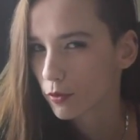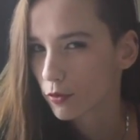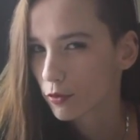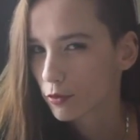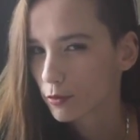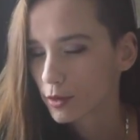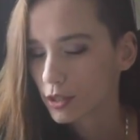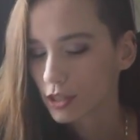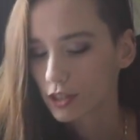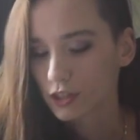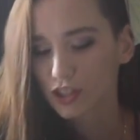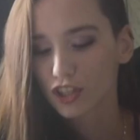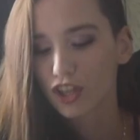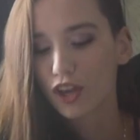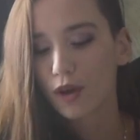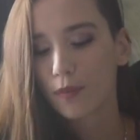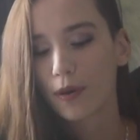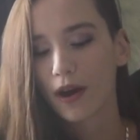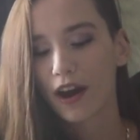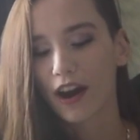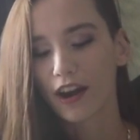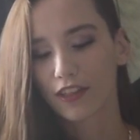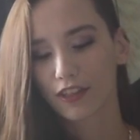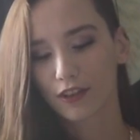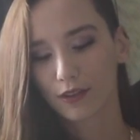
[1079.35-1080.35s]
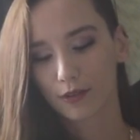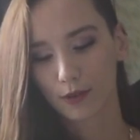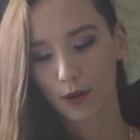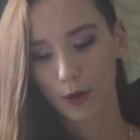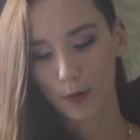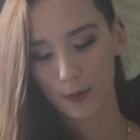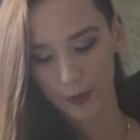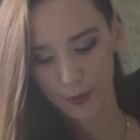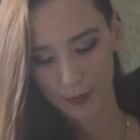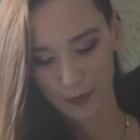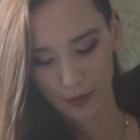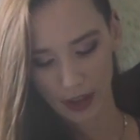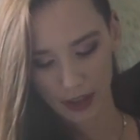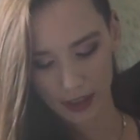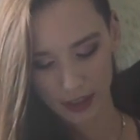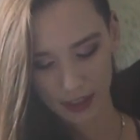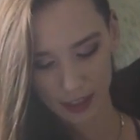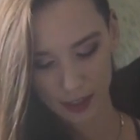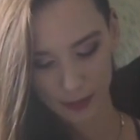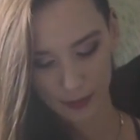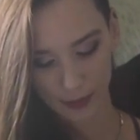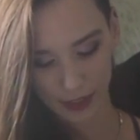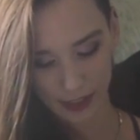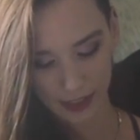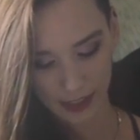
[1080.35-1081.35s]
for me just to buy the rope and make
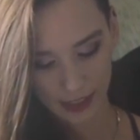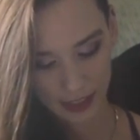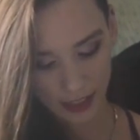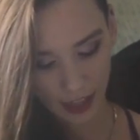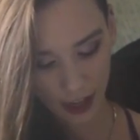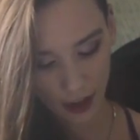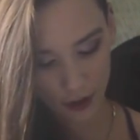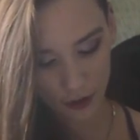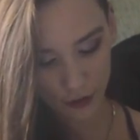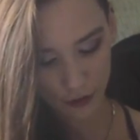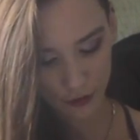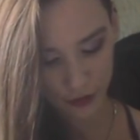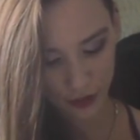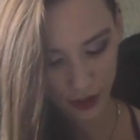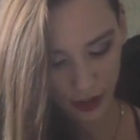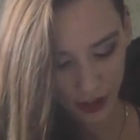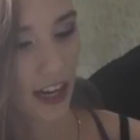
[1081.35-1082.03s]
this myself.